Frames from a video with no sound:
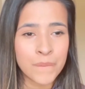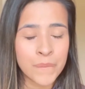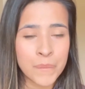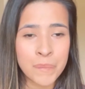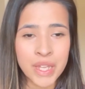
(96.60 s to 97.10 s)

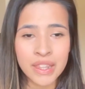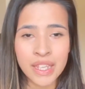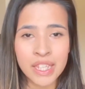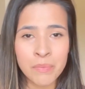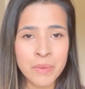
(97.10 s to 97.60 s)
But
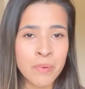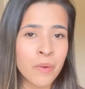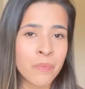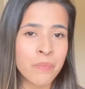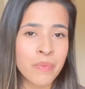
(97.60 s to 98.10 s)
then the
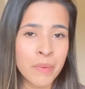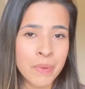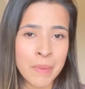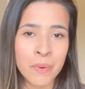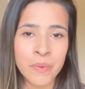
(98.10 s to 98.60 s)

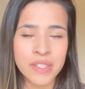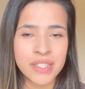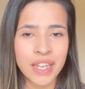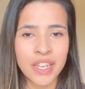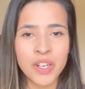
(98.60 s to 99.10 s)
people would
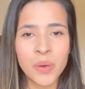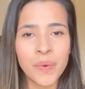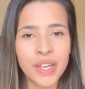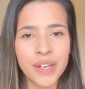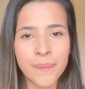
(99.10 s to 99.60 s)
say, you know
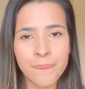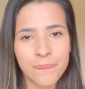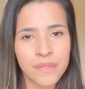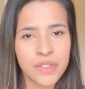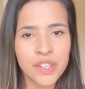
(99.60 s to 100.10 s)
what?
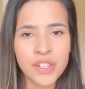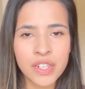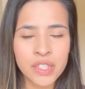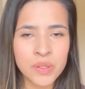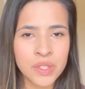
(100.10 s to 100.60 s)
You're
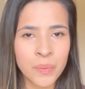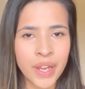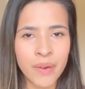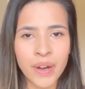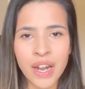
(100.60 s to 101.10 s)
gonna lose the
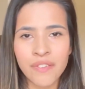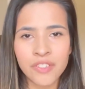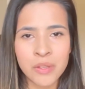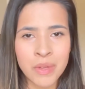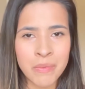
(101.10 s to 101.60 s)
weight right
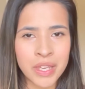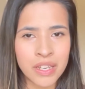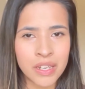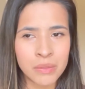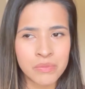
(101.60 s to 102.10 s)
after the baby
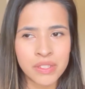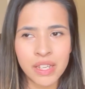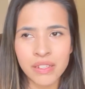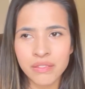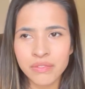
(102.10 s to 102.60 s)
comes.
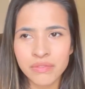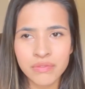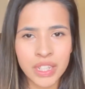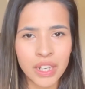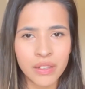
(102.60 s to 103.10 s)

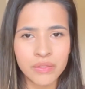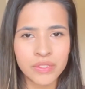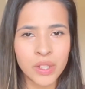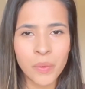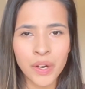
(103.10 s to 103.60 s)
You know,
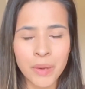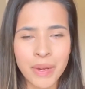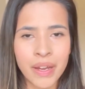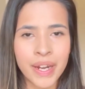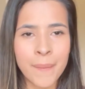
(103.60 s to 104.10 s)
don't worry
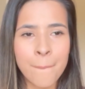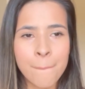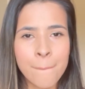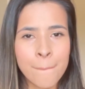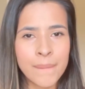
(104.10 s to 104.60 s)
about it.
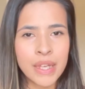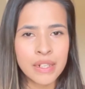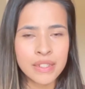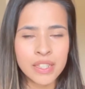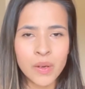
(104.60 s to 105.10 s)

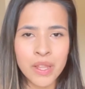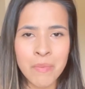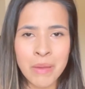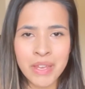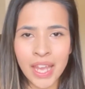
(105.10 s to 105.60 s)
So the
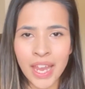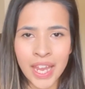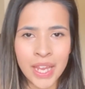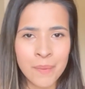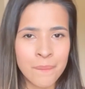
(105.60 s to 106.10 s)
baby
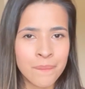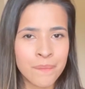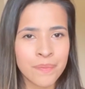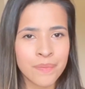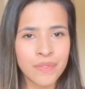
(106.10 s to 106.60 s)
came.
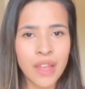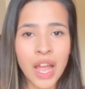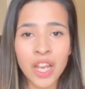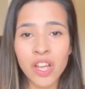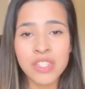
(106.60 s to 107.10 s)

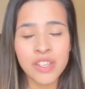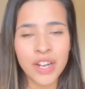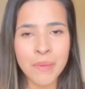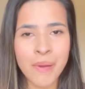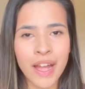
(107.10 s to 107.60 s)
I lost
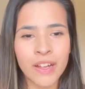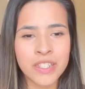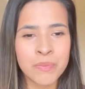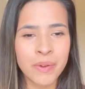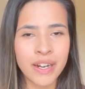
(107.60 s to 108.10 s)
30
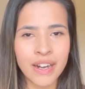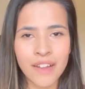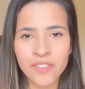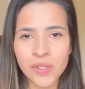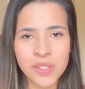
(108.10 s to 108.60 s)
pounds, but
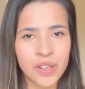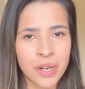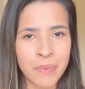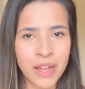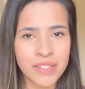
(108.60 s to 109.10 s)
after those
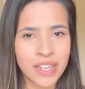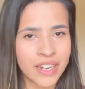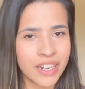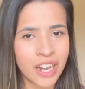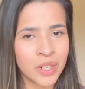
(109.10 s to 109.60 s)
30 pounds, I
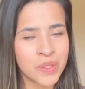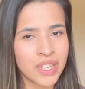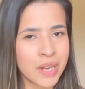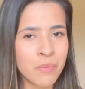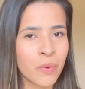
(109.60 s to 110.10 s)
did not lose
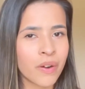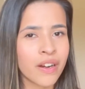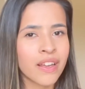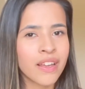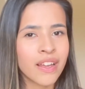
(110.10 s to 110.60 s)

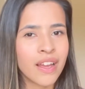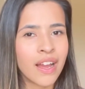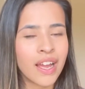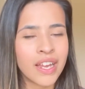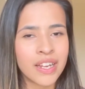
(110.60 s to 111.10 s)
anymore.
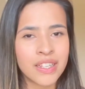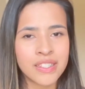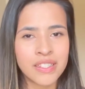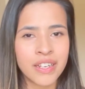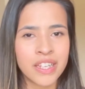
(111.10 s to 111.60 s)
I got
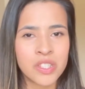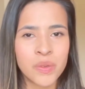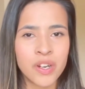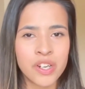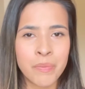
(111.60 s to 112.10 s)
stuck at
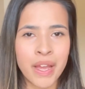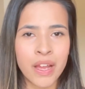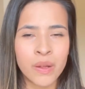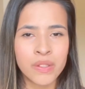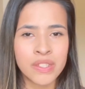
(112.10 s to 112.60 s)
200
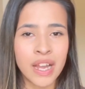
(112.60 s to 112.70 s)
pounds.